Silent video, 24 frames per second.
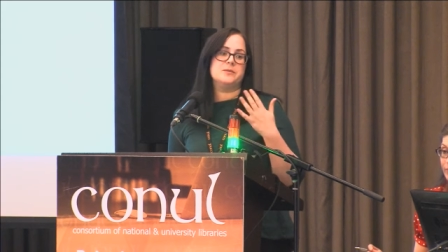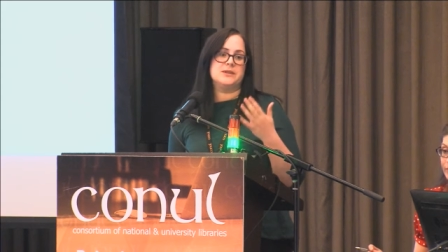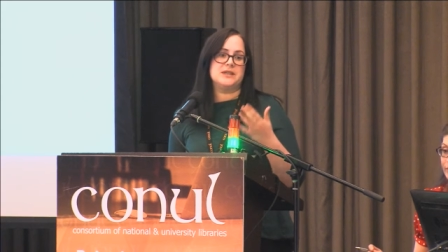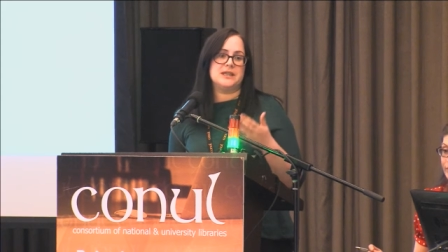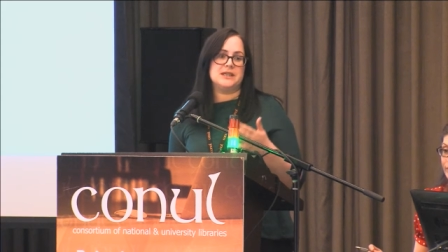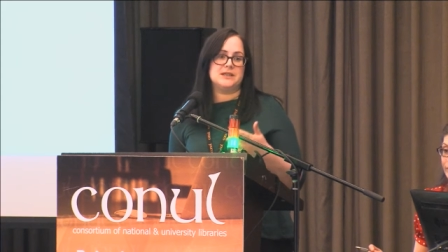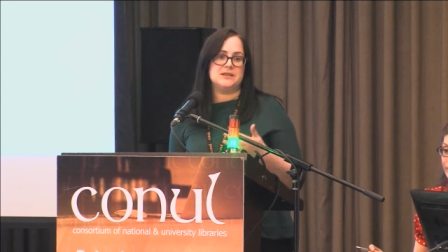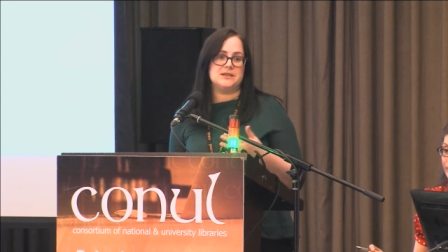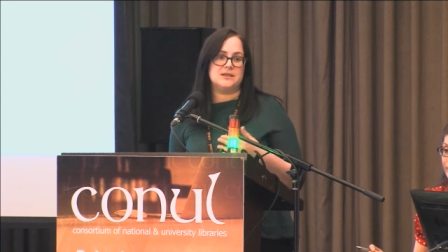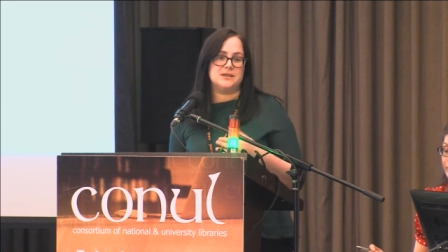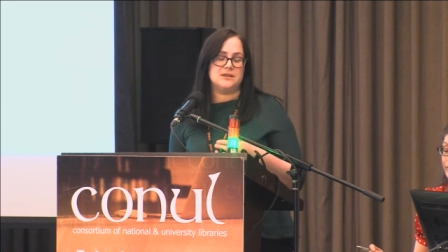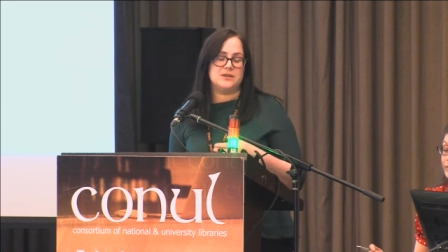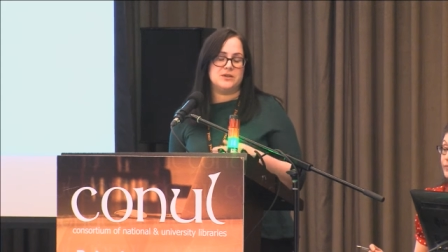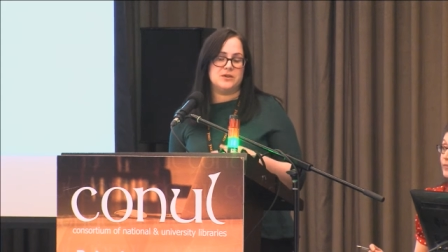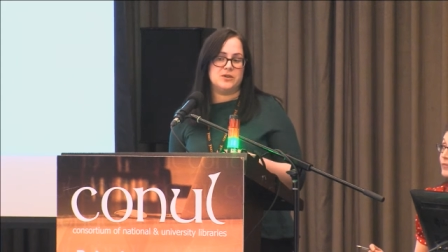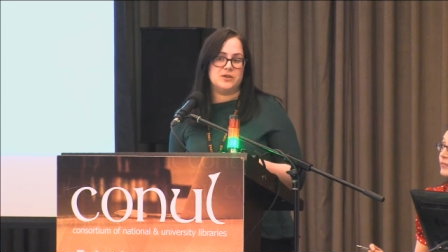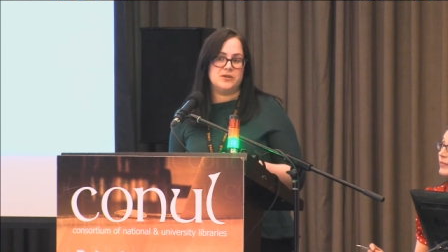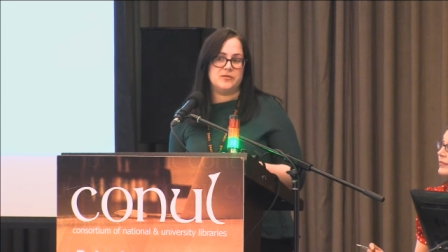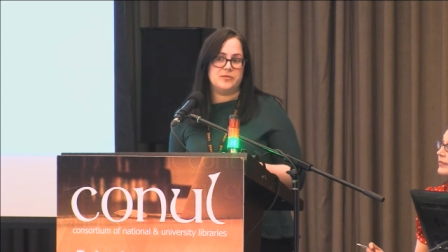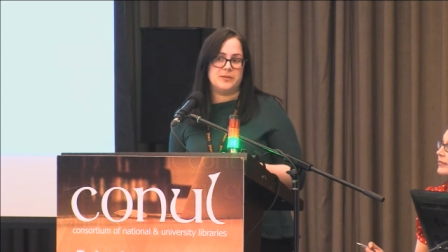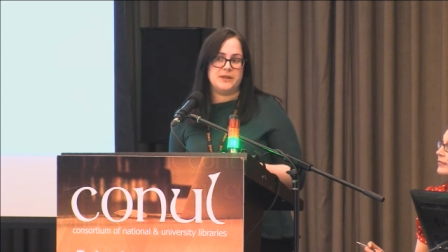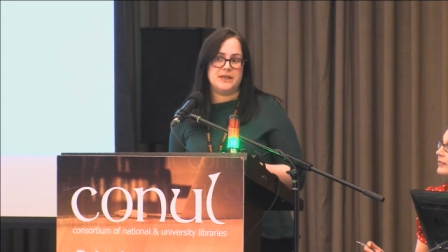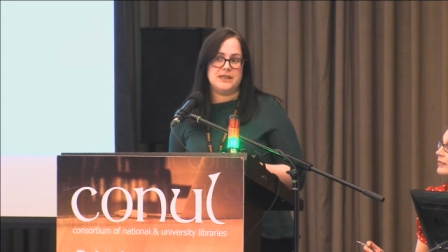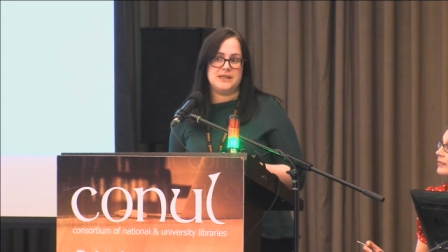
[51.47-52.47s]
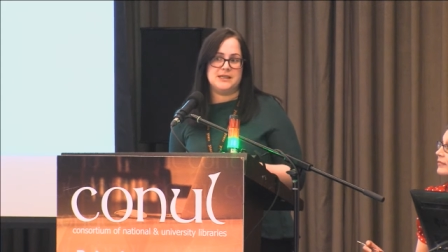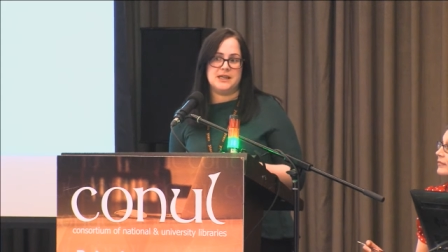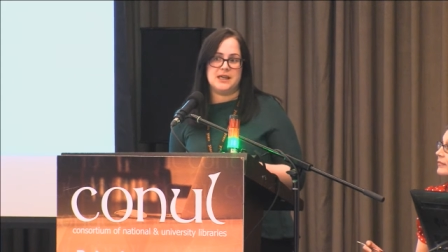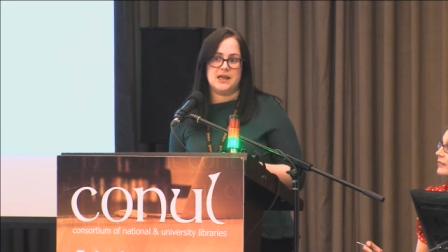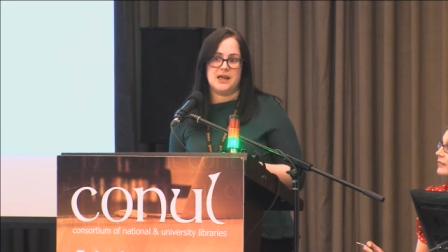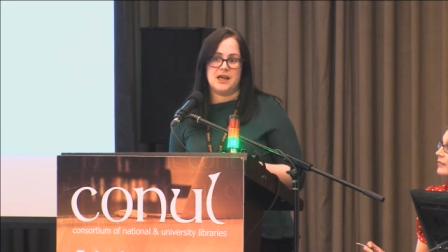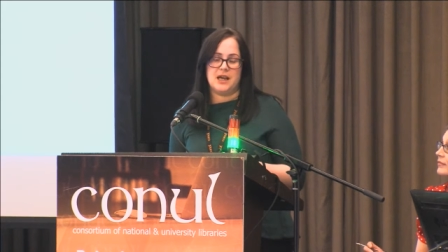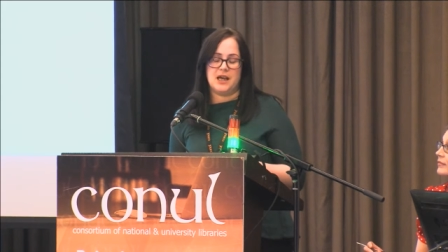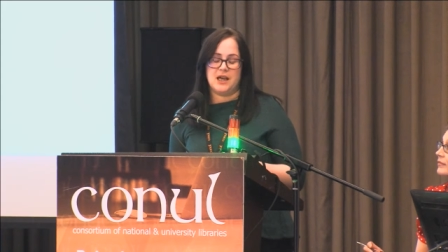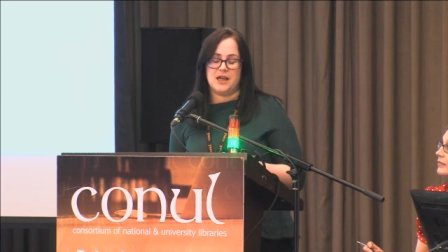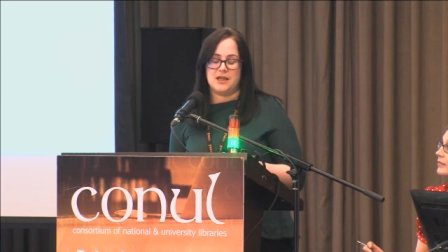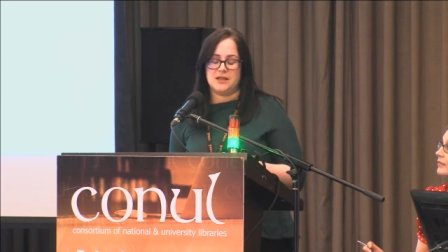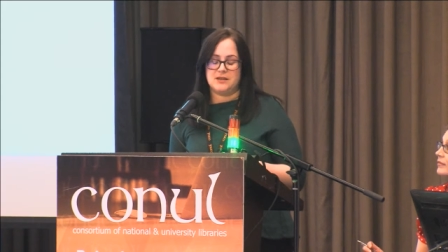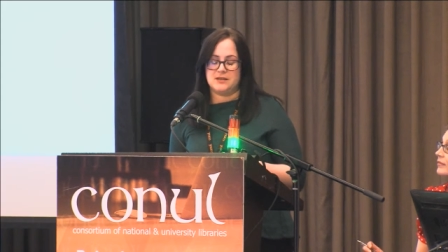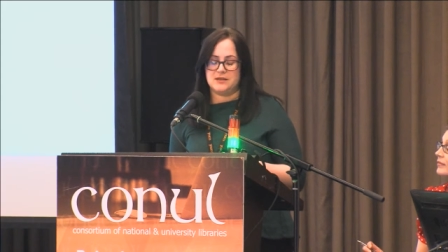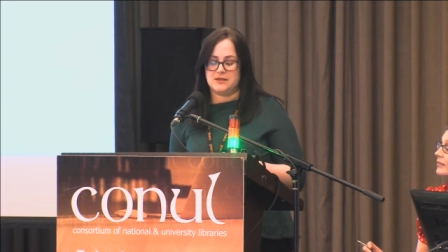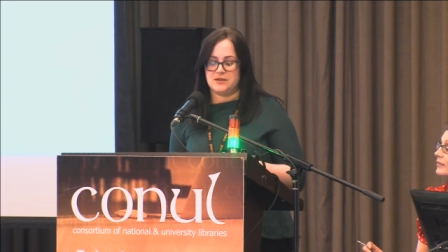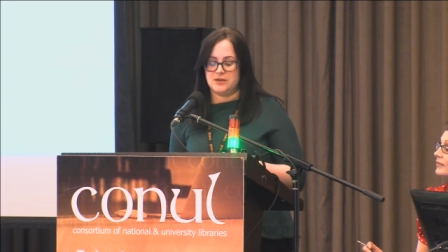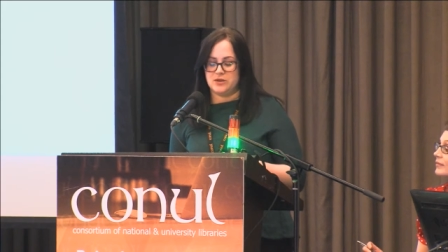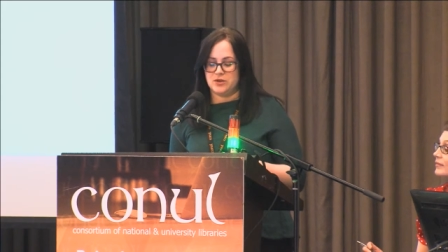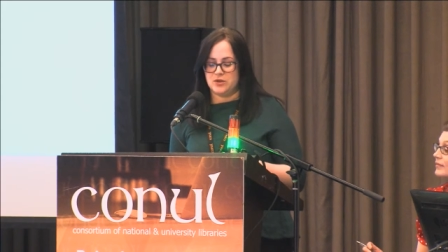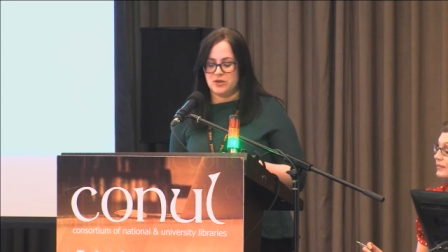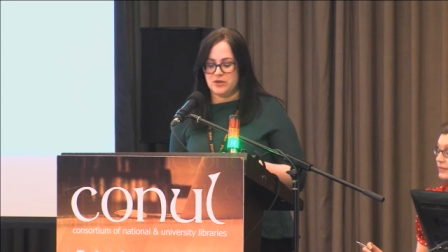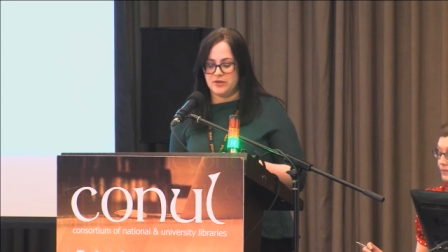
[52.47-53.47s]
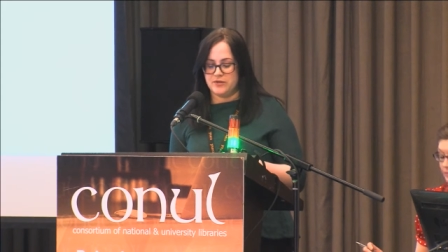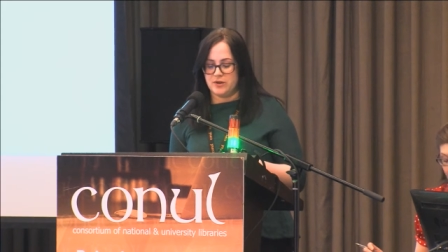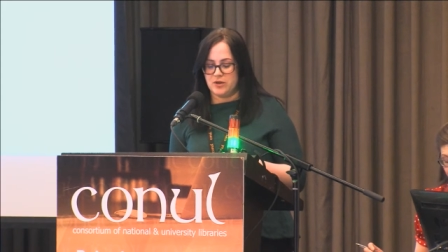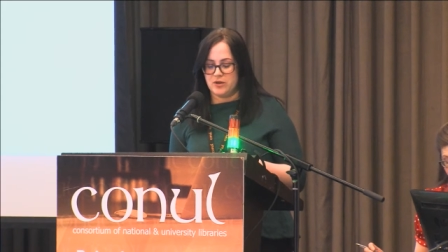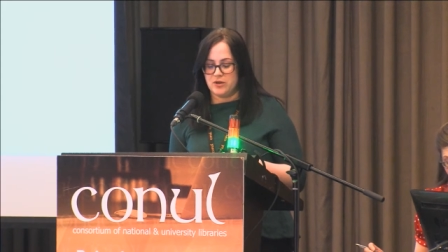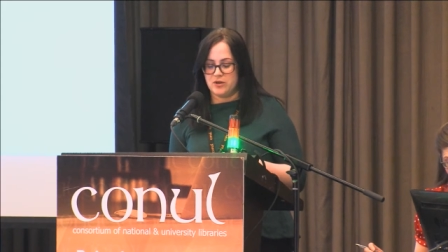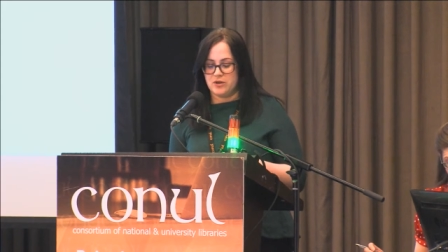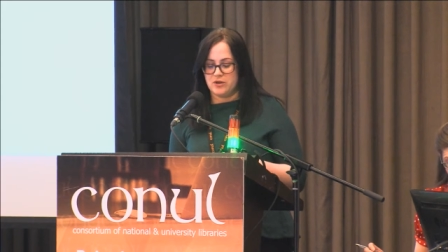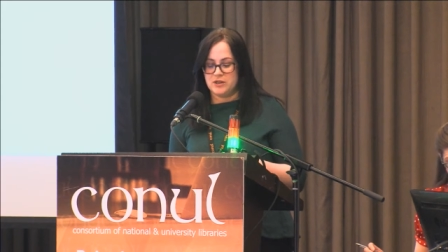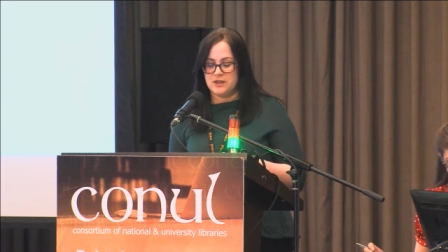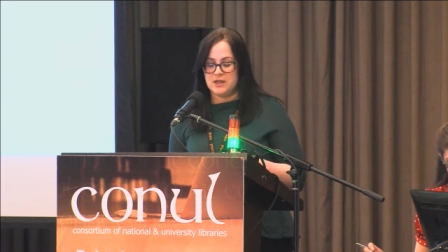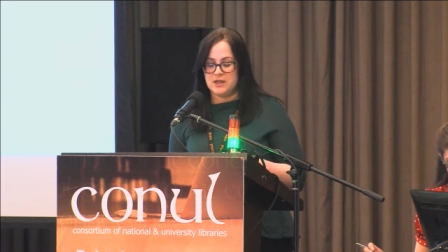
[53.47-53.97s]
but that's the School of Media and the School of Law.